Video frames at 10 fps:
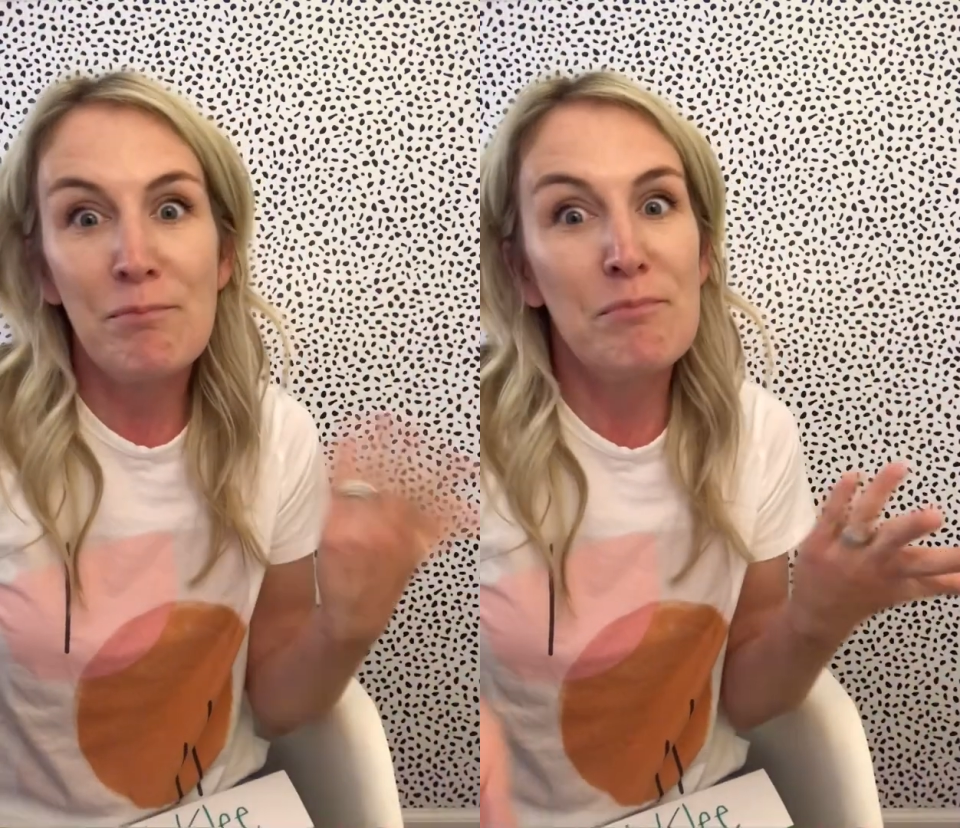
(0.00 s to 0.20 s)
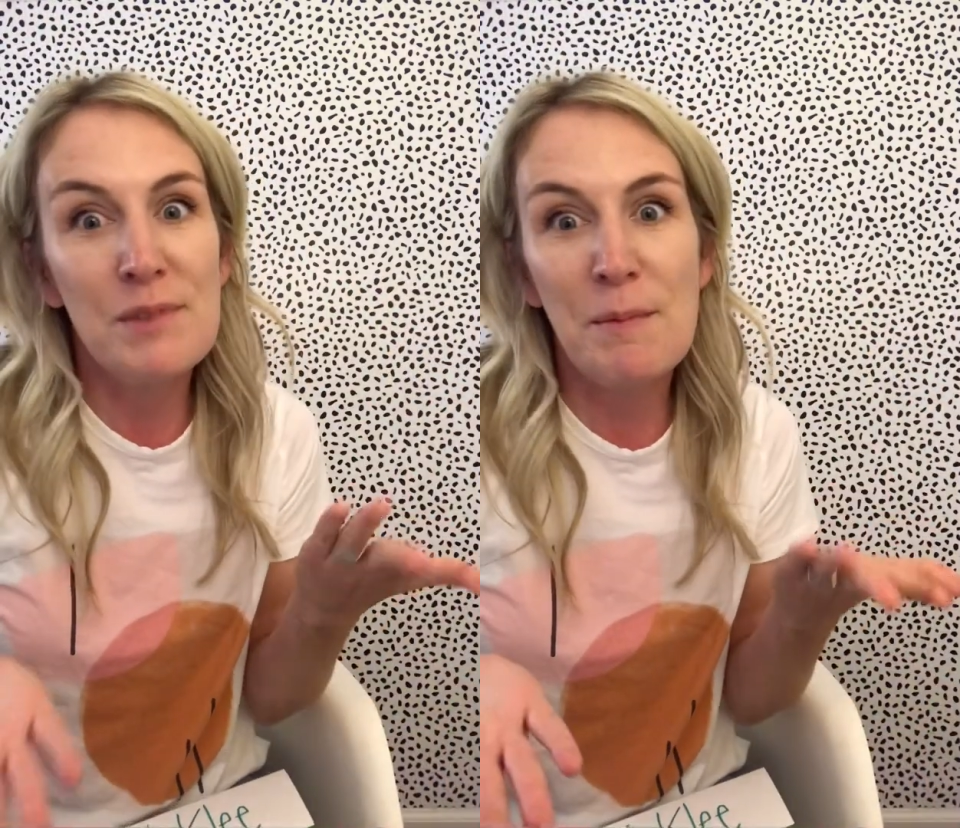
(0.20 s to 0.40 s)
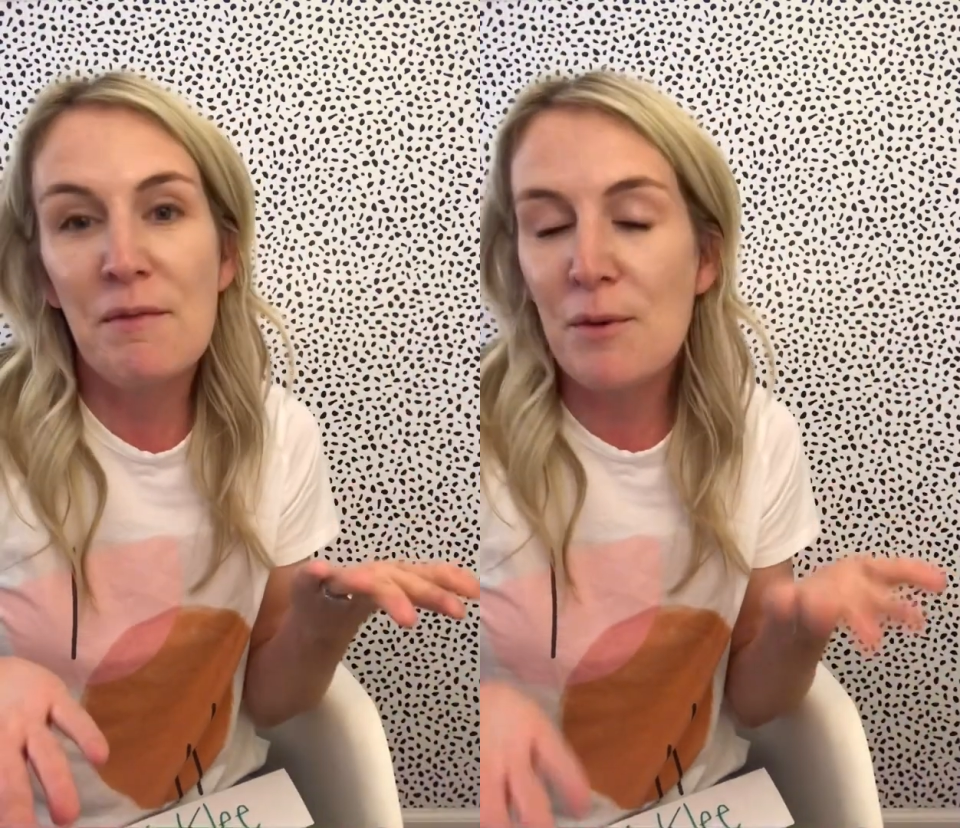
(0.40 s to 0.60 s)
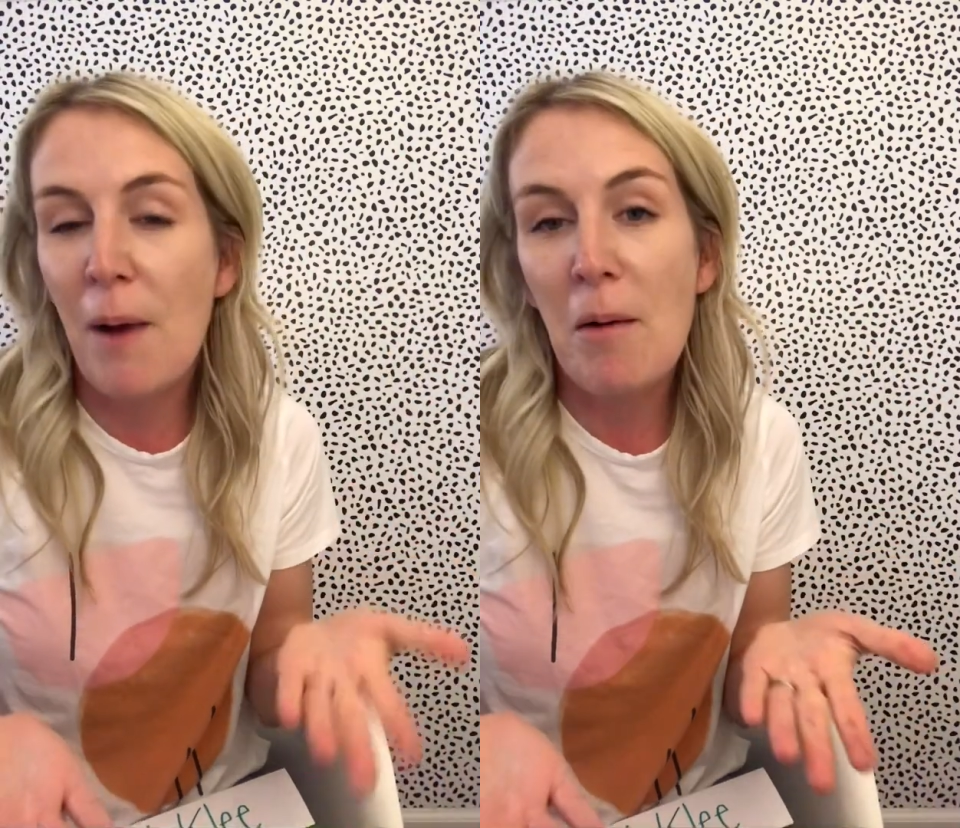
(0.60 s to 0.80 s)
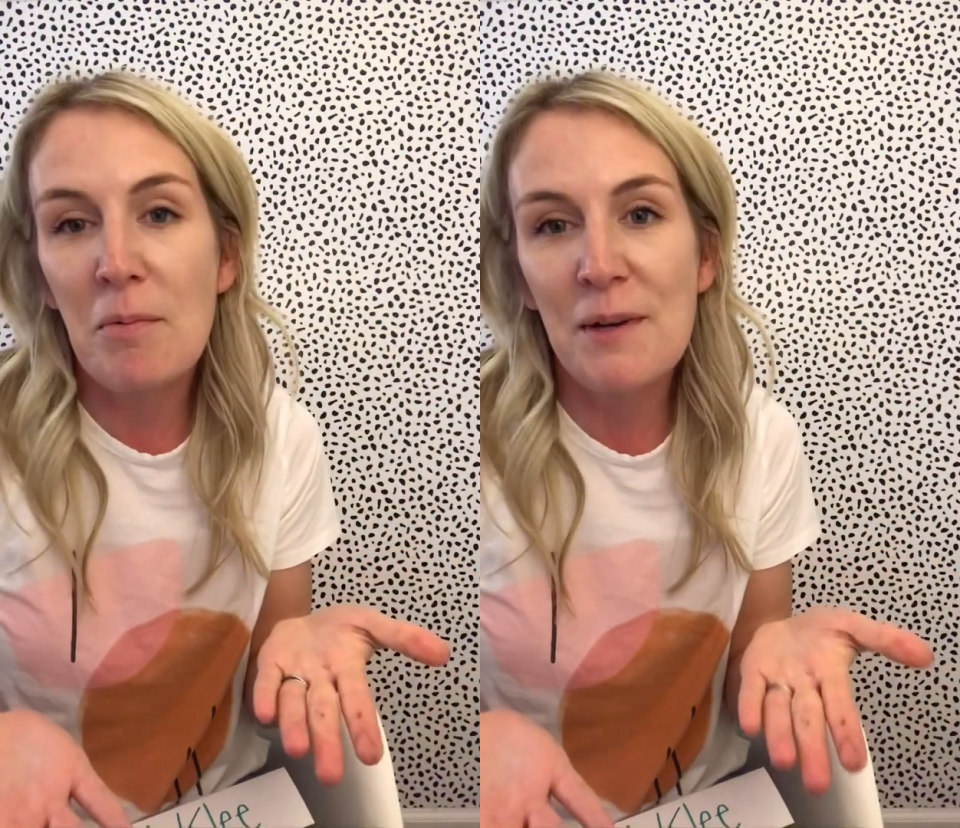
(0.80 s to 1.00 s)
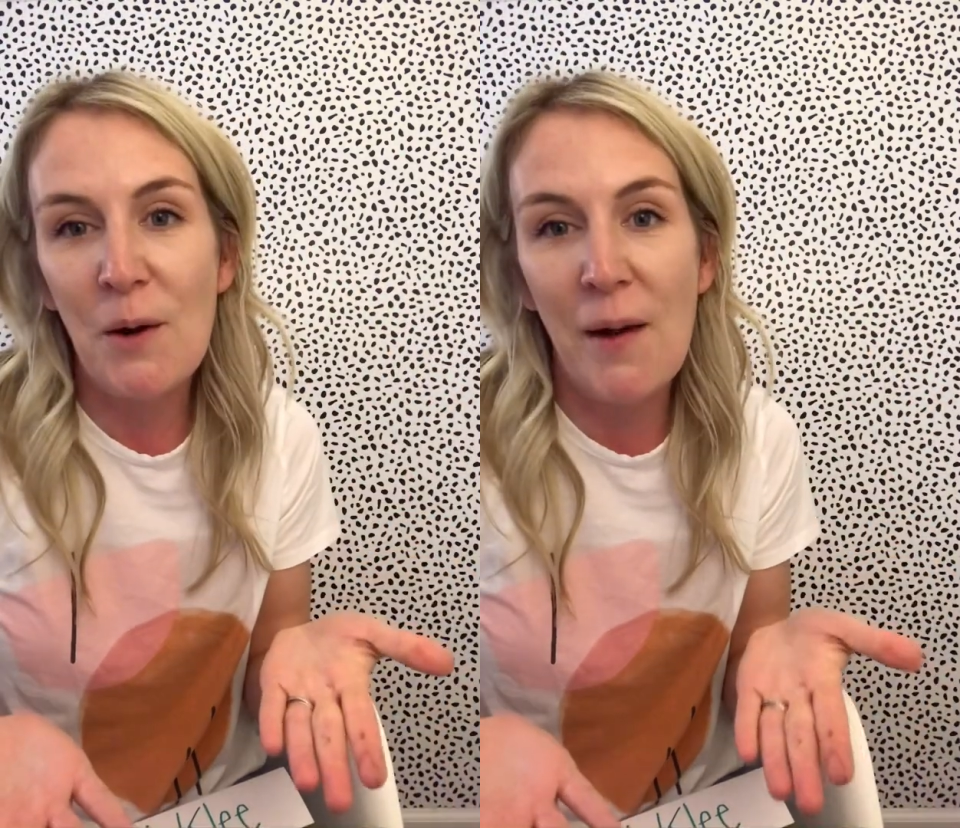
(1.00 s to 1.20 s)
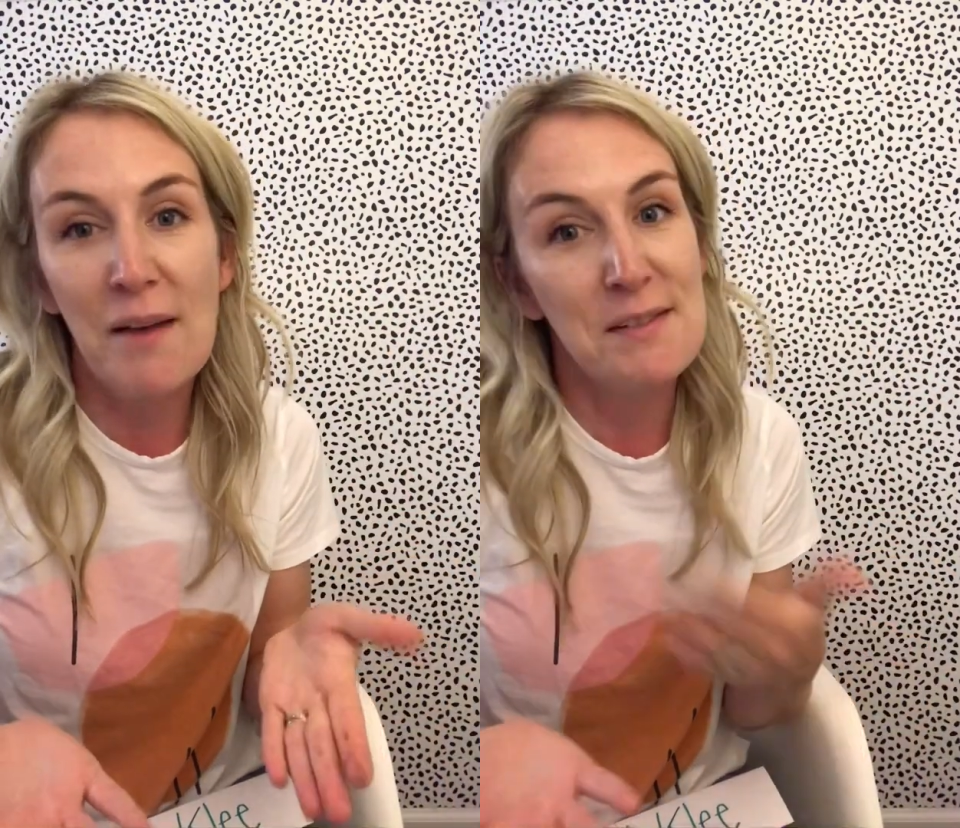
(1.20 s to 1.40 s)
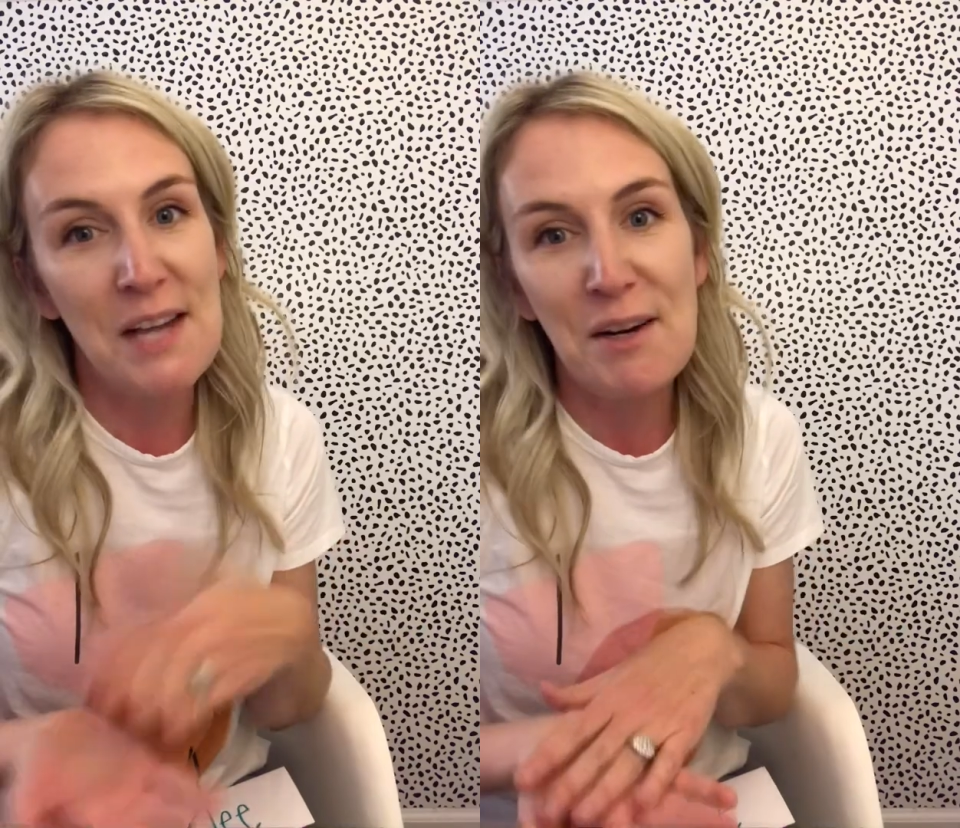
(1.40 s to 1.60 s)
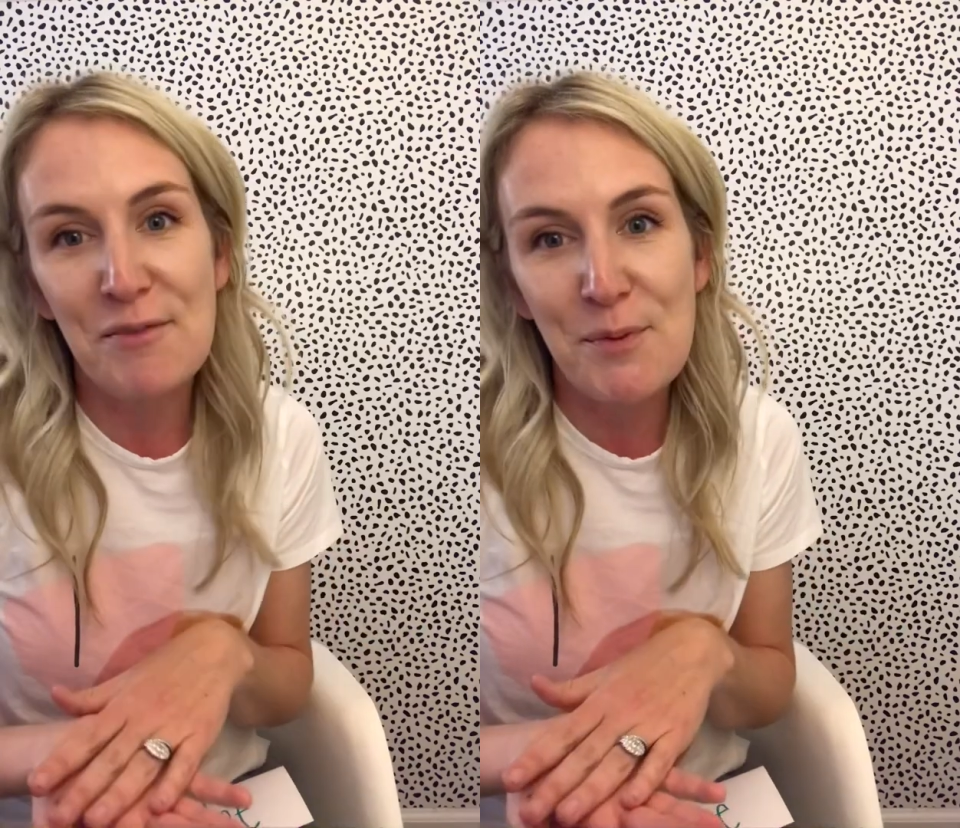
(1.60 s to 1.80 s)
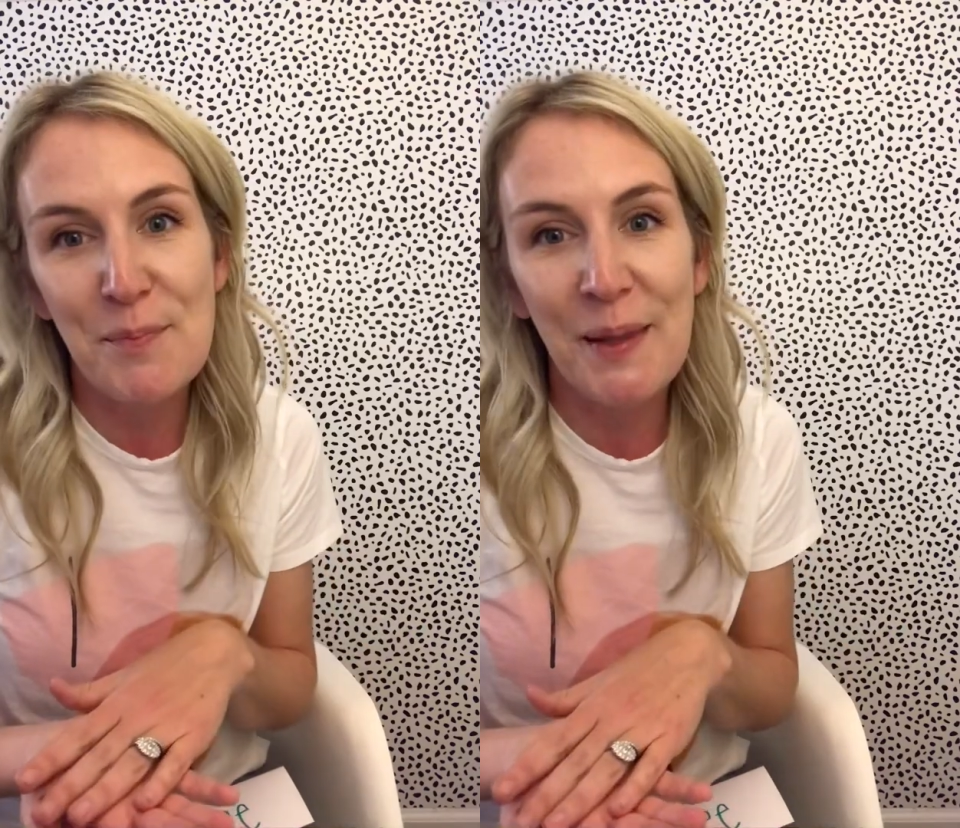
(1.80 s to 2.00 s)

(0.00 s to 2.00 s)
some of you probably don't have styrofoam